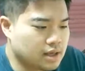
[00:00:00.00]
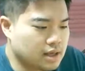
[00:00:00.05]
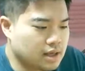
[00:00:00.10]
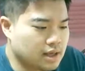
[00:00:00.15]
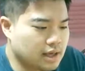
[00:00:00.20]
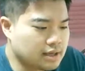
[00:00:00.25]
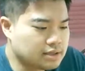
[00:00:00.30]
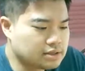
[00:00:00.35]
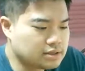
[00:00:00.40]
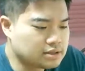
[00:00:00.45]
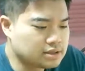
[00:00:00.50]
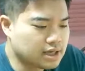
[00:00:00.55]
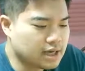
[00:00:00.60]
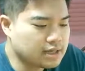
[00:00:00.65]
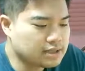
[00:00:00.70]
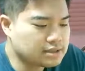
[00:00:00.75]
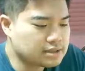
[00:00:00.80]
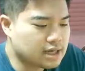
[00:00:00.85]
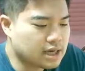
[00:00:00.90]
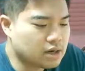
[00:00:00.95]
And
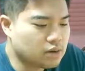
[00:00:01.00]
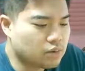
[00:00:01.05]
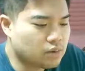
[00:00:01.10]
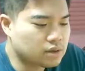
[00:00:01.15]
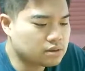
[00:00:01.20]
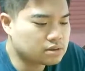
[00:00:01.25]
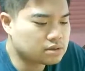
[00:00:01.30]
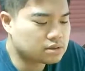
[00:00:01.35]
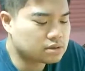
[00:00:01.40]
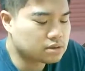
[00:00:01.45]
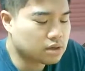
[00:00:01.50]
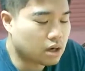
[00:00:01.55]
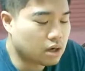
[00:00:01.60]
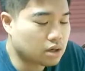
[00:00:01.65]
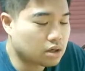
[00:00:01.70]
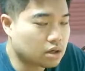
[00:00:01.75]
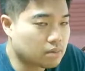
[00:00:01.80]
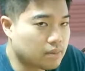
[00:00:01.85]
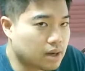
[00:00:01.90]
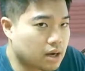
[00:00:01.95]
tonight, I want to
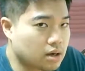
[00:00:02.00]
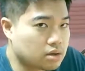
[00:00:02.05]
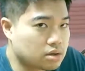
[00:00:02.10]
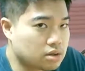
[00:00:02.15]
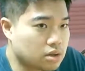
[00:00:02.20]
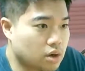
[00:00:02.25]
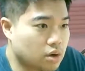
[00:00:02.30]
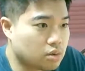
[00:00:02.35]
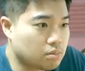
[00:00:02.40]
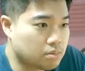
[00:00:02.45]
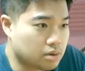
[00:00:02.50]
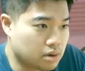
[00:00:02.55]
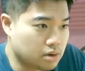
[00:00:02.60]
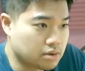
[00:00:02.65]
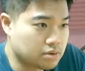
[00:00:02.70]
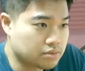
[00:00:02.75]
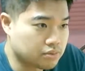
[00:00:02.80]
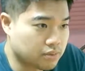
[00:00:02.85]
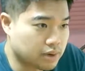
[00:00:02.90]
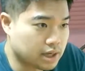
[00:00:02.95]
talk about low
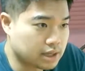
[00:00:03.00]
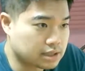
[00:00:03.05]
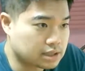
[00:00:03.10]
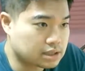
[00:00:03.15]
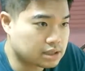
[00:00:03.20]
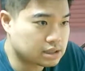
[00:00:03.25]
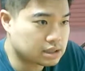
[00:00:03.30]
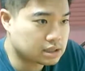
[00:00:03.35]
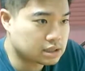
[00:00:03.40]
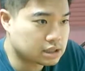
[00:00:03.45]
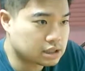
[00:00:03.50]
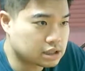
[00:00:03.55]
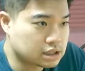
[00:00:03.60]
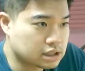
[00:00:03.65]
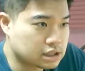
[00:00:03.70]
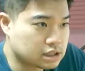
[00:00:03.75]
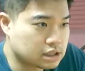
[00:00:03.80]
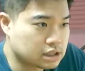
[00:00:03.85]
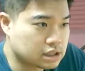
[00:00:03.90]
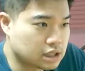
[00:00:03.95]
birth rates.
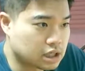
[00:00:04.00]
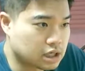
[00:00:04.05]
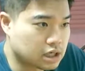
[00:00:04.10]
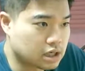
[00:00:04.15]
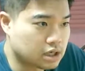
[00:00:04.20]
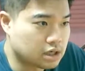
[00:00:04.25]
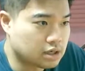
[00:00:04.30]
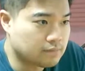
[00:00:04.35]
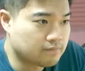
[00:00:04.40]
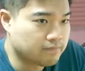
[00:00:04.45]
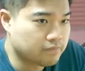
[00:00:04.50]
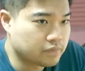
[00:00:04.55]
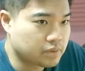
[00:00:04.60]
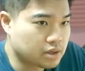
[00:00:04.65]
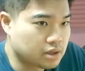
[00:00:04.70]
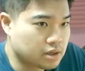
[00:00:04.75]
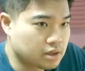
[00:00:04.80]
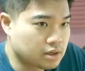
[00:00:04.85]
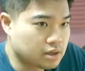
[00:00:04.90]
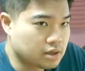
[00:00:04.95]
Uh,
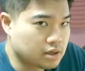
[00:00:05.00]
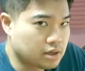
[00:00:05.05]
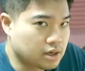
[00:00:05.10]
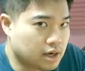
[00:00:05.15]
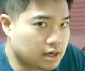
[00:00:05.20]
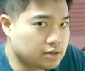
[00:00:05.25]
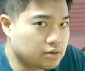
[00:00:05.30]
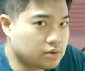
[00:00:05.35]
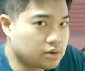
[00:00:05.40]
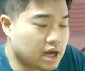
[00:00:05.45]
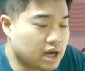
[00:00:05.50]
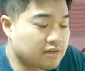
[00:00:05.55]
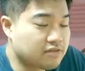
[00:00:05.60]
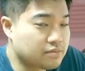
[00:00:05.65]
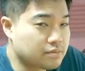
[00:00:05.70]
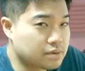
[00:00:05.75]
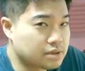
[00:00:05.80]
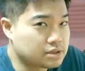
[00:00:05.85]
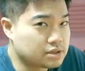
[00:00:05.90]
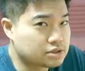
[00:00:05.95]
I know
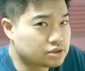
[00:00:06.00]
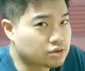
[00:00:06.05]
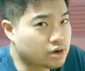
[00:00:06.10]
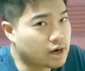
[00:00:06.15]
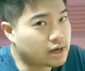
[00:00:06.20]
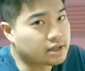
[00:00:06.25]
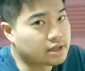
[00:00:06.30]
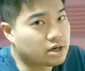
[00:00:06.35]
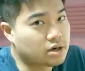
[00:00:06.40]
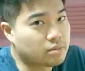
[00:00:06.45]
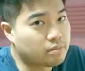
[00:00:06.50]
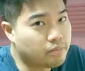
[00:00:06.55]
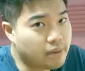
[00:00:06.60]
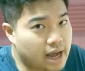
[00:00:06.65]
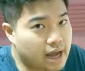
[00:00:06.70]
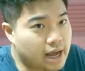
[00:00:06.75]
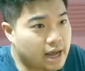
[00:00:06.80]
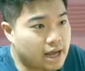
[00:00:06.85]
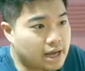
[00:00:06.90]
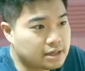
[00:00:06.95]
government is trying their
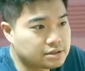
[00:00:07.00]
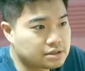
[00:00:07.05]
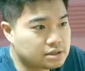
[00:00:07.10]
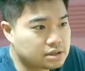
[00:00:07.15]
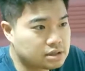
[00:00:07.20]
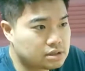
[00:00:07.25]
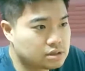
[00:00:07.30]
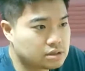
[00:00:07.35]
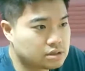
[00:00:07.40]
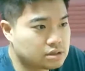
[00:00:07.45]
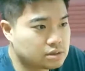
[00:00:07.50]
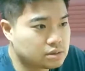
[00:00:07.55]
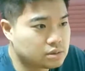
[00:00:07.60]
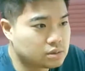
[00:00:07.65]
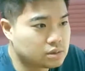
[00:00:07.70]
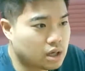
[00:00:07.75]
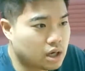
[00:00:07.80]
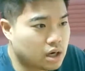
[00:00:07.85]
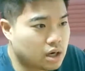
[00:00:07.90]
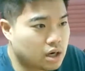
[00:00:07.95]
best
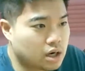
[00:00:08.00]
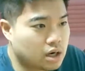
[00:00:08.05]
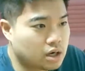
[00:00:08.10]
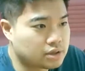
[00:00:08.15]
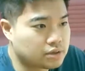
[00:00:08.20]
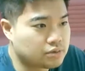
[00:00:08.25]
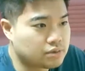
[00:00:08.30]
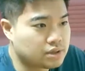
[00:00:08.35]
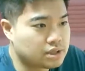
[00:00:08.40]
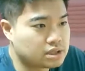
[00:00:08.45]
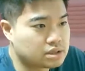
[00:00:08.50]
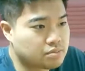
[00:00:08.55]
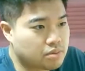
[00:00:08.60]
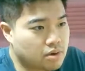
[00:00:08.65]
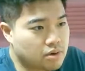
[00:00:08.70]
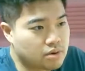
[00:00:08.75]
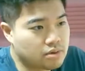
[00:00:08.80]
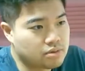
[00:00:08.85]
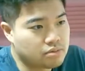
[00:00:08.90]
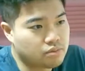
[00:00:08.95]
to increase
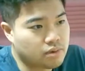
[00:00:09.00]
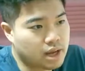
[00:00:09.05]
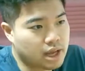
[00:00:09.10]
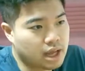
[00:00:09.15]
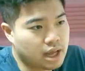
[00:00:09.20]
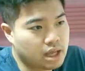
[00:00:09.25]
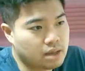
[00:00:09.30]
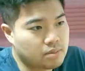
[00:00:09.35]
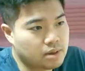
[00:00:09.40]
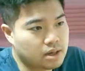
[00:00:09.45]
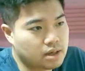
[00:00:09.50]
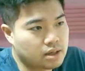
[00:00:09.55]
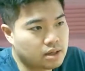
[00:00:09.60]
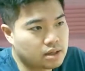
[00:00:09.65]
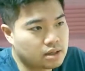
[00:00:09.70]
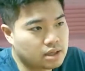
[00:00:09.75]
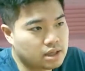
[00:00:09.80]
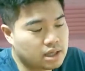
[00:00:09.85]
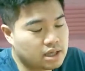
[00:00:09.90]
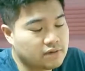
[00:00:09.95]
birth rate, but
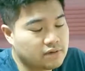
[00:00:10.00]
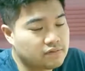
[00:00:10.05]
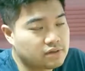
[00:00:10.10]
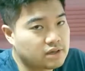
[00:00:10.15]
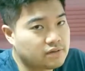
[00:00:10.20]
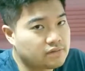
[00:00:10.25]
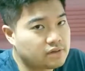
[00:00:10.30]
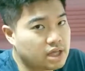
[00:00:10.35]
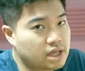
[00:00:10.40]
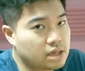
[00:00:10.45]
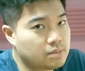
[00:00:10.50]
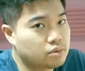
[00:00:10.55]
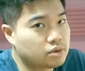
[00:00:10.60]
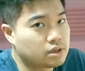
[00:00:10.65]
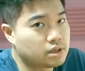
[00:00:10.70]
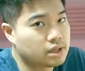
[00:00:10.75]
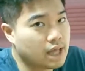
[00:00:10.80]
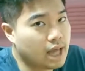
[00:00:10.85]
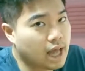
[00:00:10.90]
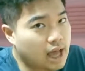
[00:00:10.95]
even if they
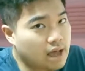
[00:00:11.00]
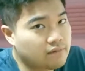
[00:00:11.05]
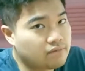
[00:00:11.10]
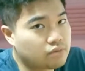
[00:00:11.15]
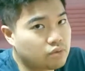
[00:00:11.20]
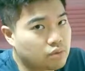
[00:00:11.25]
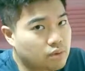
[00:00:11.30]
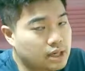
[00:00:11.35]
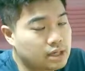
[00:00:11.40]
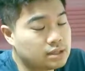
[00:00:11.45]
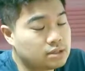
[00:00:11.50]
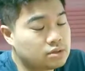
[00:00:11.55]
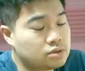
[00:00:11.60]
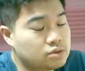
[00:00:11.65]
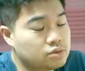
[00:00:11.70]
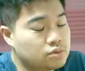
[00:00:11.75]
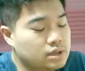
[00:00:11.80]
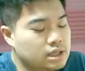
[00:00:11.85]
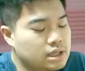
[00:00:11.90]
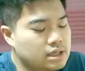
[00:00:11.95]
put an effort
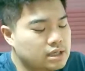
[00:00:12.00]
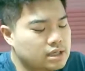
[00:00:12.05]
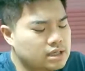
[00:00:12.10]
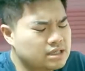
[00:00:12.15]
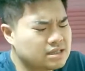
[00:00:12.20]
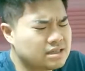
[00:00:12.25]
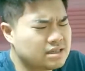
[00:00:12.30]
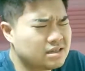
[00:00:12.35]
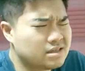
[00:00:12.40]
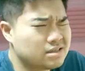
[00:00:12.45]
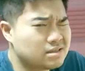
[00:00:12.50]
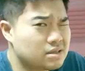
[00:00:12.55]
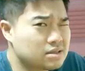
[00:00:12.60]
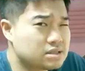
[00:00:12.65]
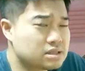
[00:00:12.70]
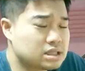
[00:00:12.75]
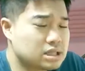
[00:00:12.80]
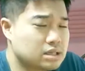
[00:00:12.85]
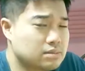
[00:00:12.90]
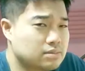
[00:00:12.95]
into it
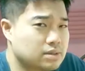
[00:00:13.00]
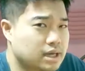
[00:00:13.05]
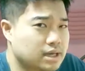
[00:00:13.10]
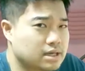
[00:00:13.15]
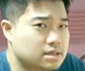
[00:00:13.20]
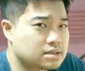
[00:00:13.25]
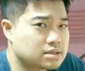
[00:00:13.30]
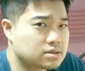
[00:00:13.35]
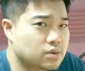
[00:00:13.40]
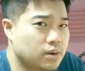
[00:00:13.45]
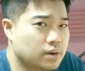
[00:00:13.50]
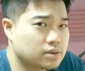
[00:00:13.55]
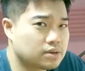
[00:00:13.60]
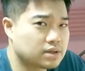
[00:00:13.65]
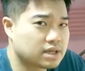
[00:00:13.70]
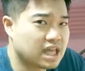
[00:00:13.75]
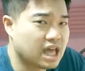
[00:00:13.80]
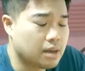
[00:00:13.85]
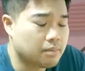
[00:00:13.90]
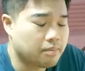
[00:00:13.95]
doesn't seem like it's going
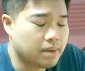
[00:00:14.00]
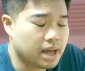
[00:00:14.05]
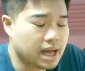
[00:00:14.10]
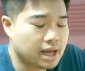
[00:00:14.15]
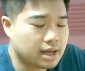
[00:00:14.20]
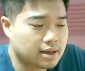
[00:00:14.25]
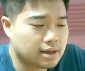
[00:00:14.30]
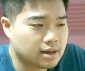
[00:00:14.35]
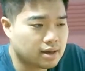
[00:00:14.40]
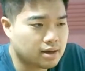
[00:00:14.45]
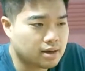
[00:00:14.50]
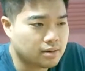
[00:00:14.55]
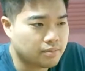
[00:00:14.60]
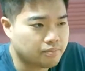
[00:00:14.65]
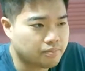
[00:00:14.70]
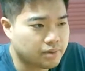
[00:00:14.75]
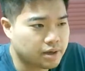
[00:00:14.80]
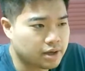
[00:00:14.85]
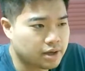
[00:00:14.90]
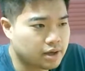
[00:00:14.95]
to get back
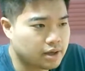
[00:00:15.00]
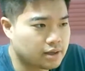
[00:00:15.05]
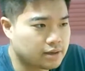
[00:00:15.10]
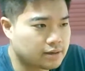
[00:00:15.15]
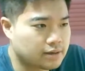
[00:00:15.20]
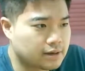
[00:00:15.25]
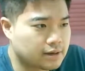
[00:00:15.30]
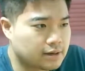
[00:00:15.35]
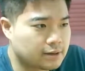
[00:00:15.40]
up. And